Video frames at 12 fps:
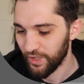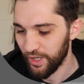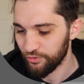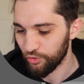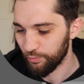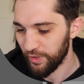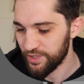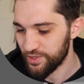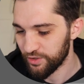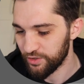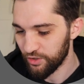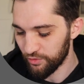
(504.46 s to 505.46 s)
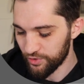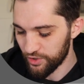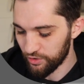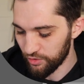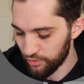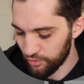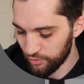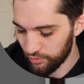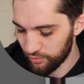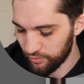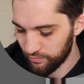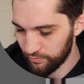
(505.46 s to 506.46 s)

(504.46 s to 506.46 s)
and you're basically going to do